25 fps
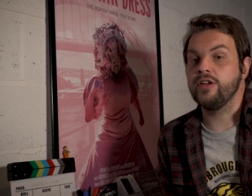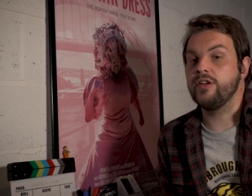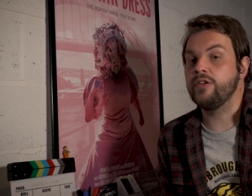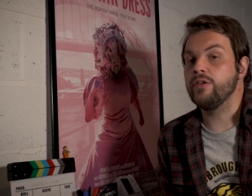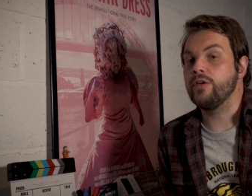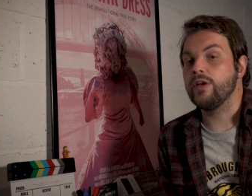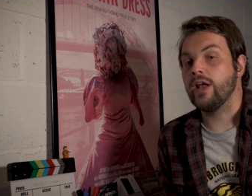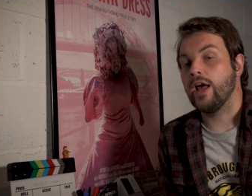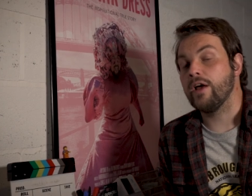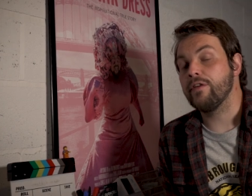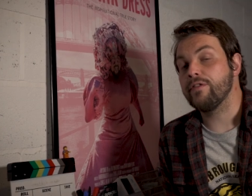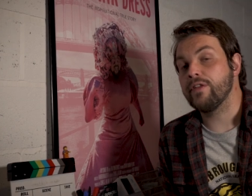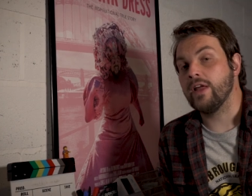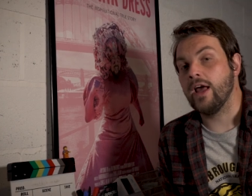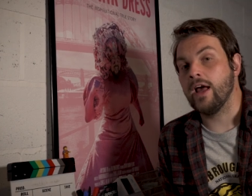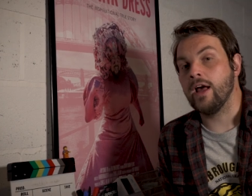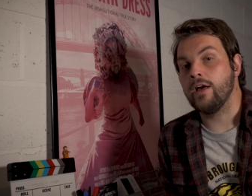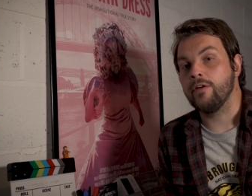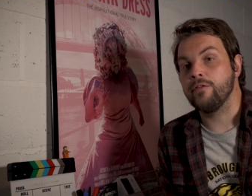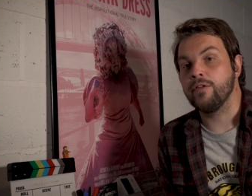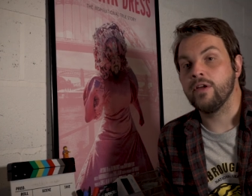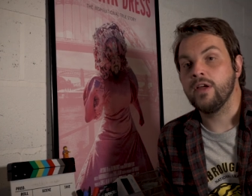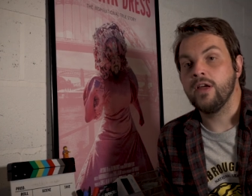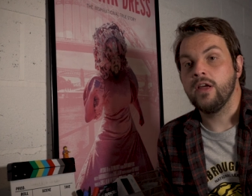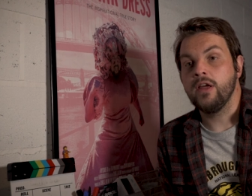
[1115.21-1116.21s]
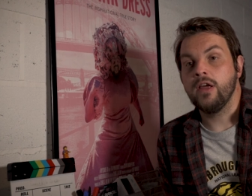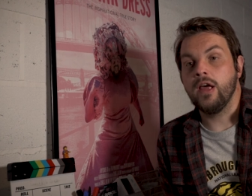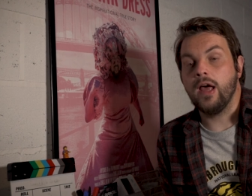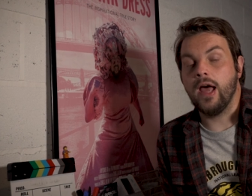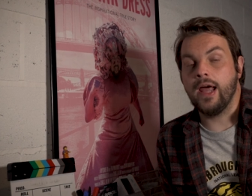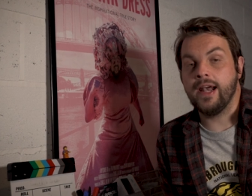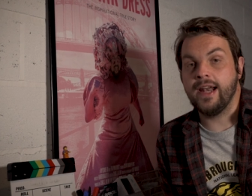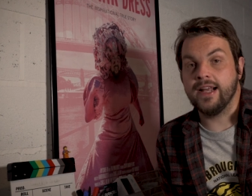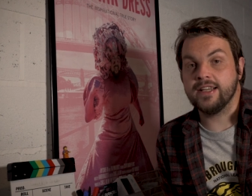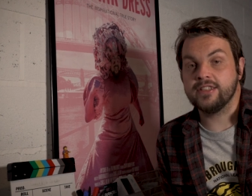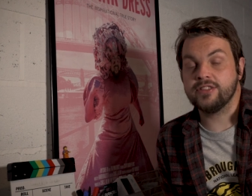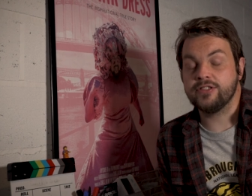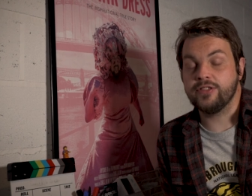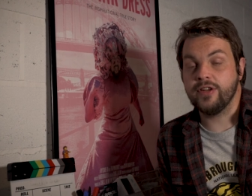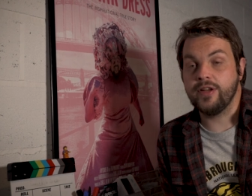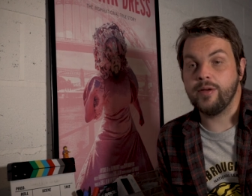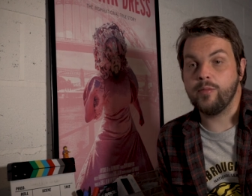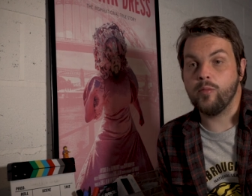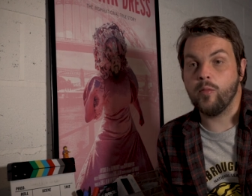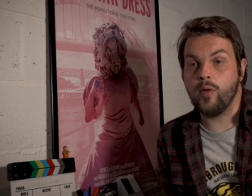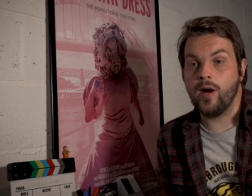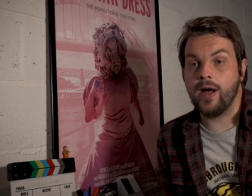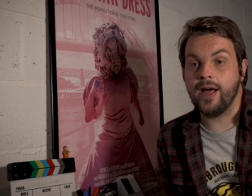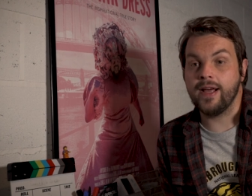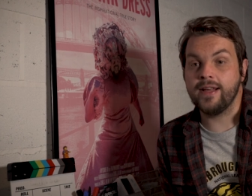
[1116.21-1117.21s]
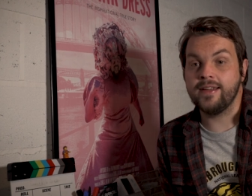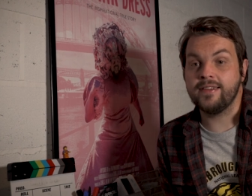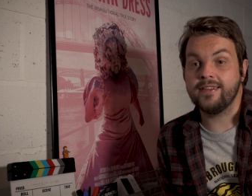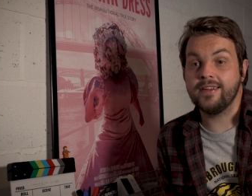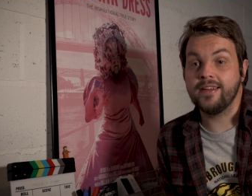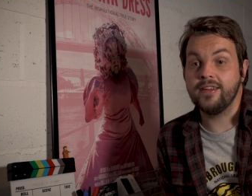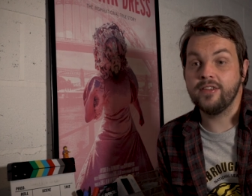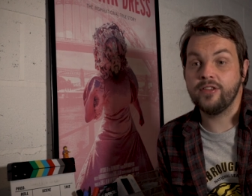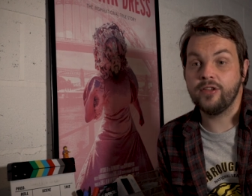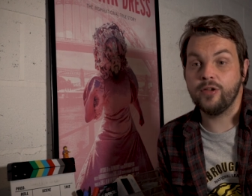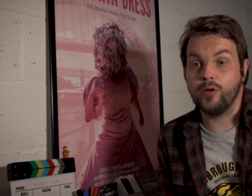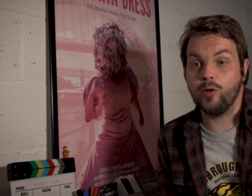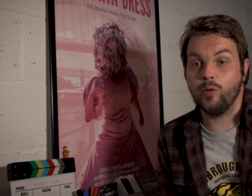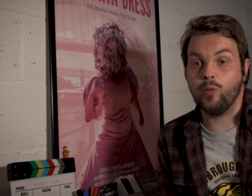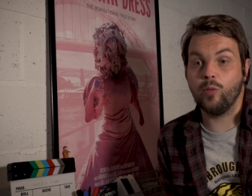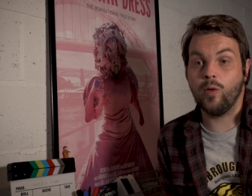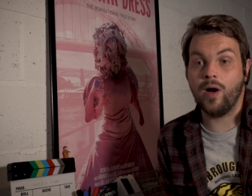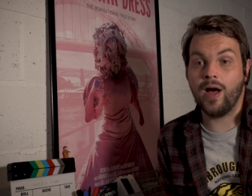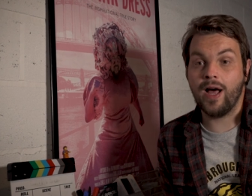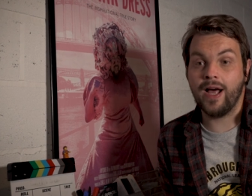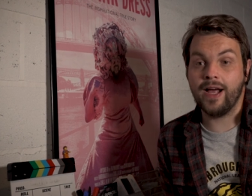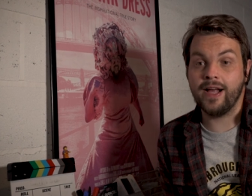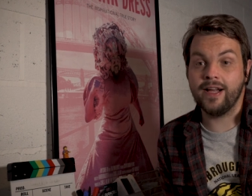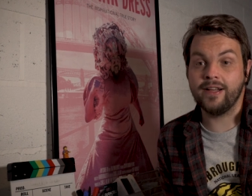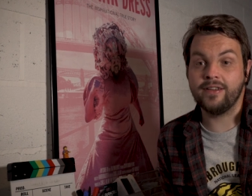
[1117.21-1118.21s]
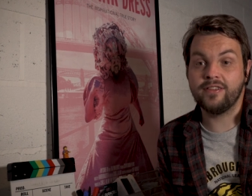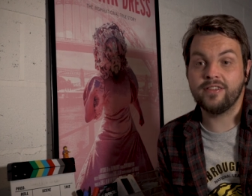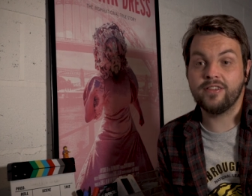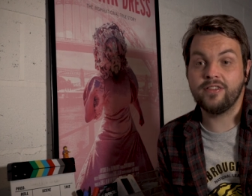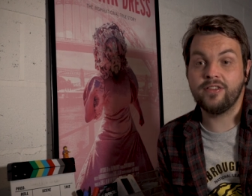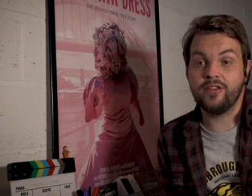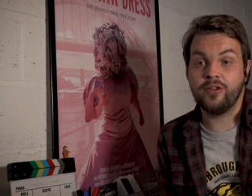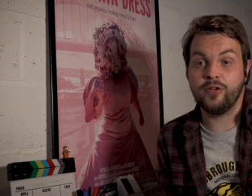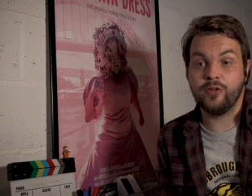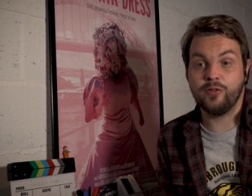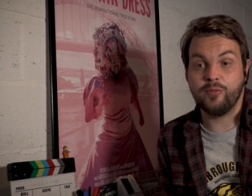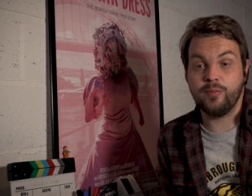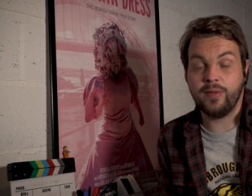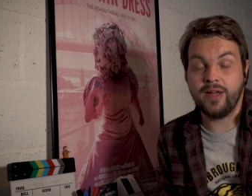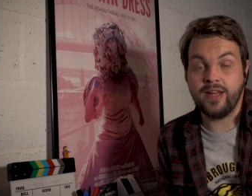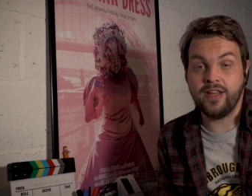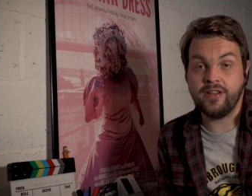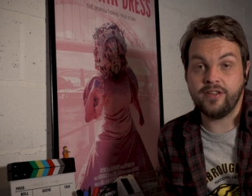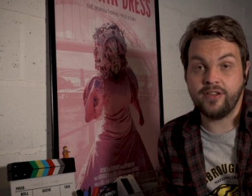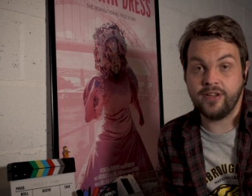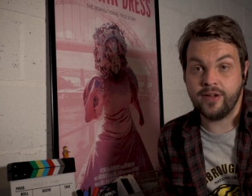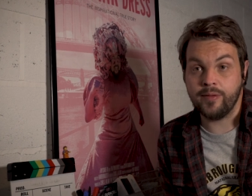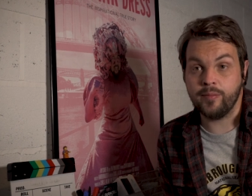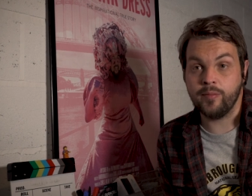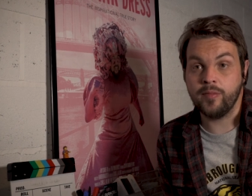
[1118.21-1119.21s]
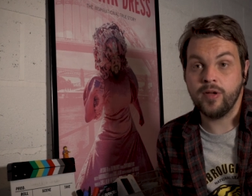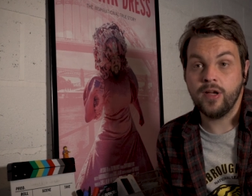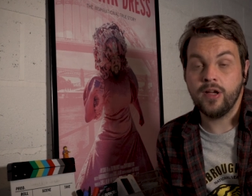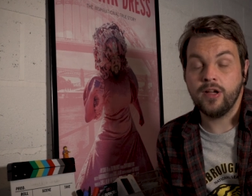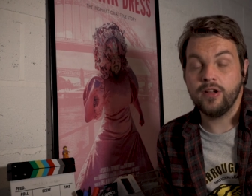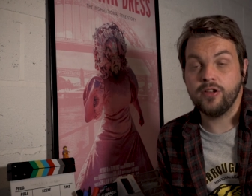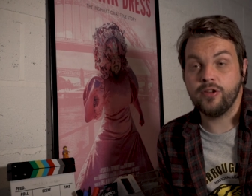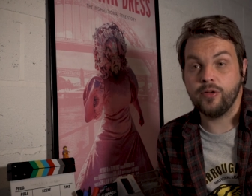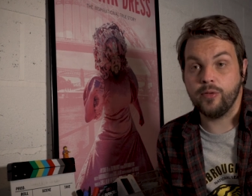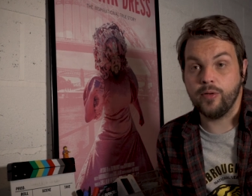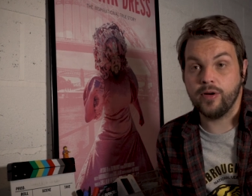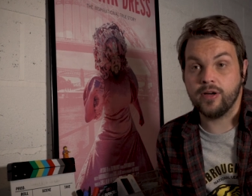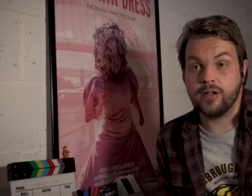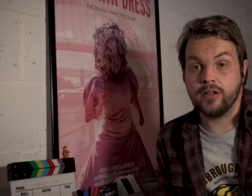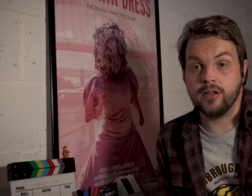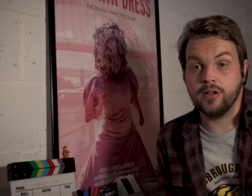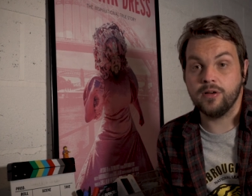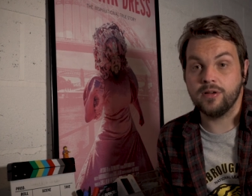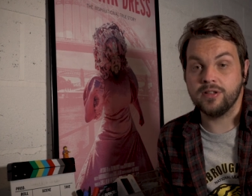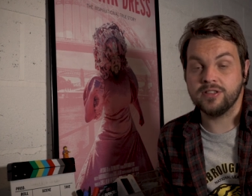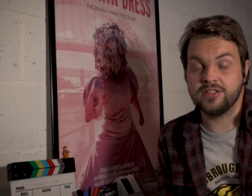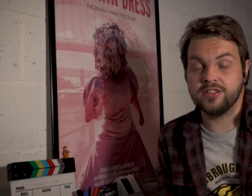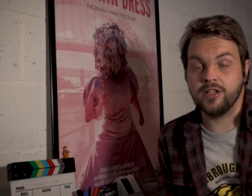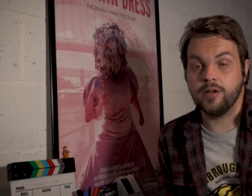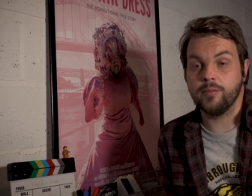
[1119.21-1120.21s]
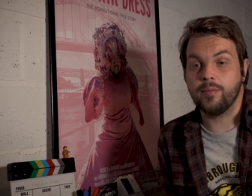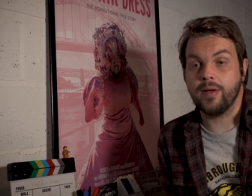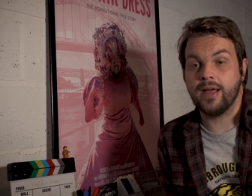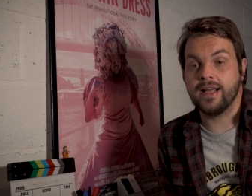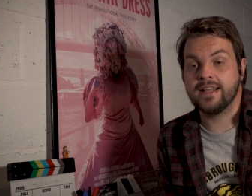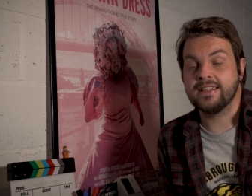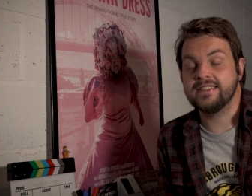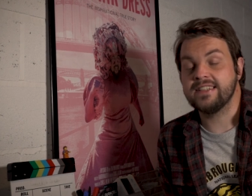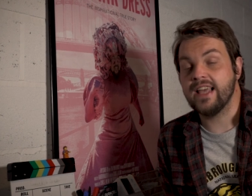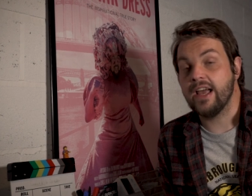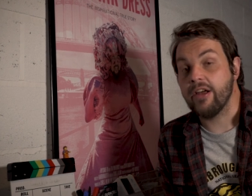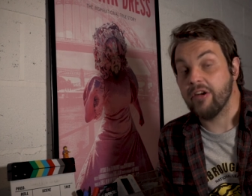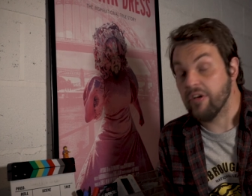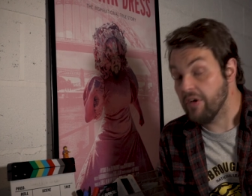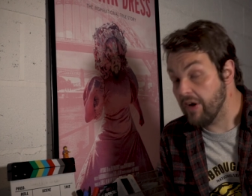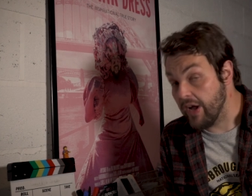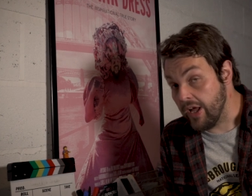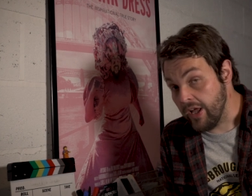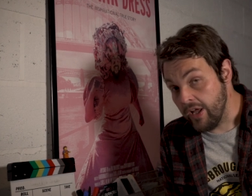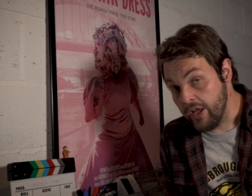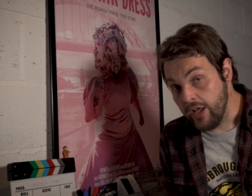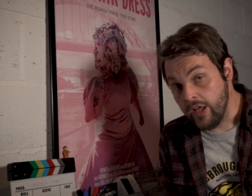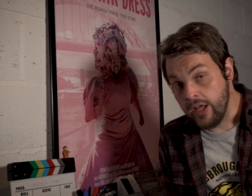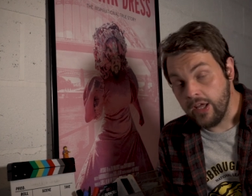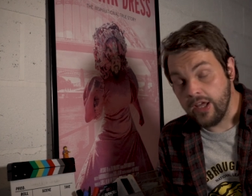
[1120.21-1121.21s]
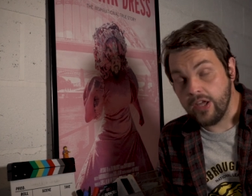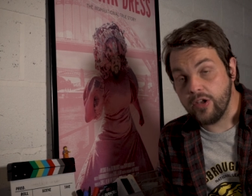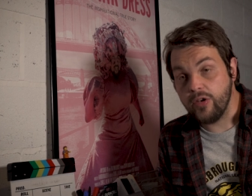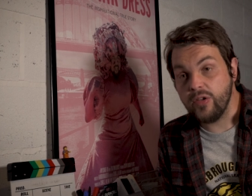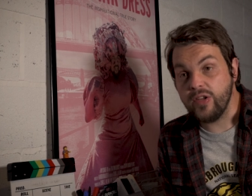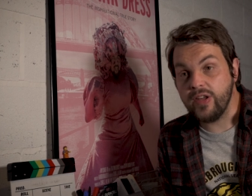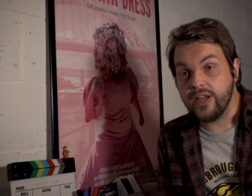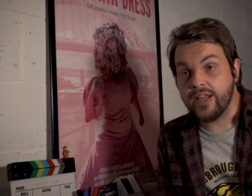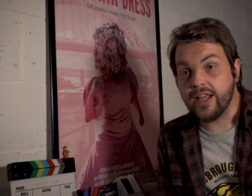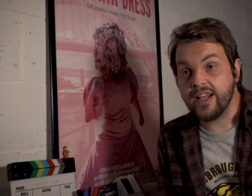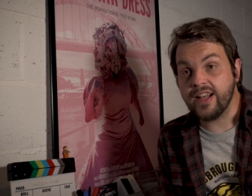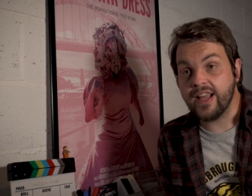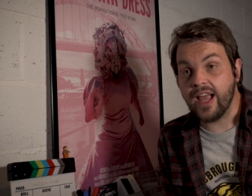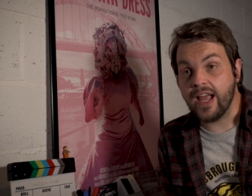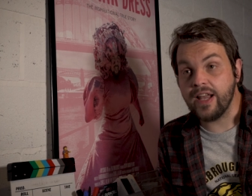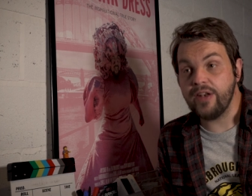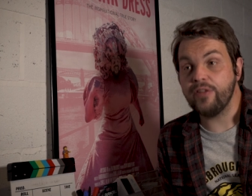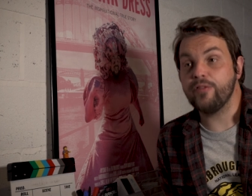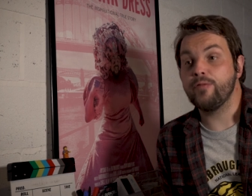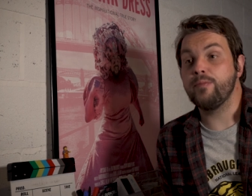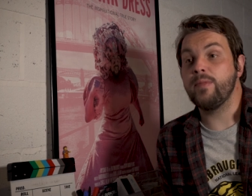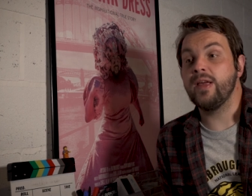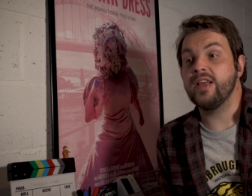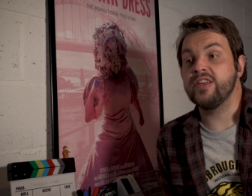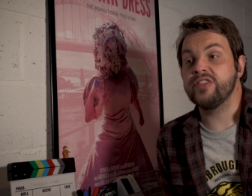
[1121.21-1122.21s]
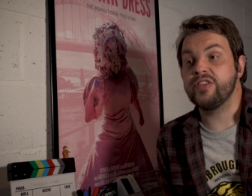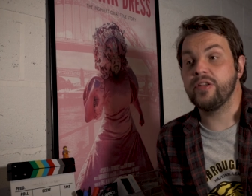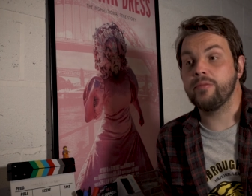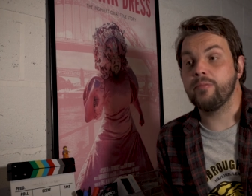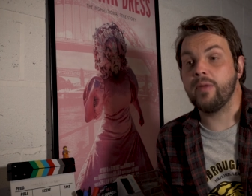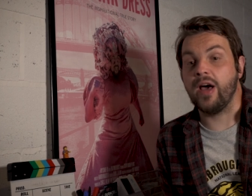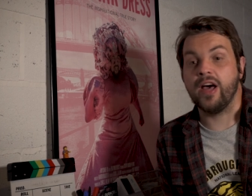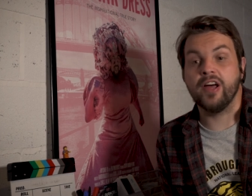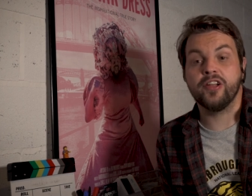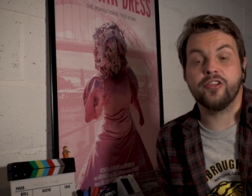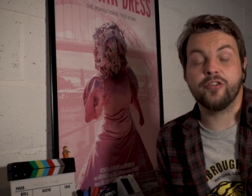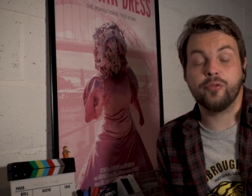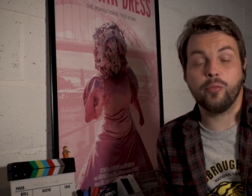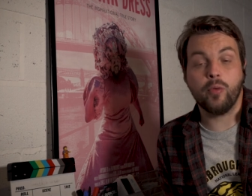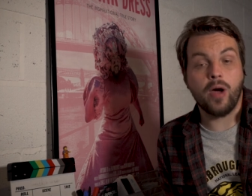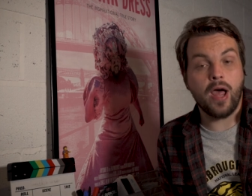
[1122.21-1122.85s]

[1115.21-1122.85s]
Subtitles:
You don't have to have an extreme wide, to a medium, to a close-up, etc. You know, you can kind of mix and match.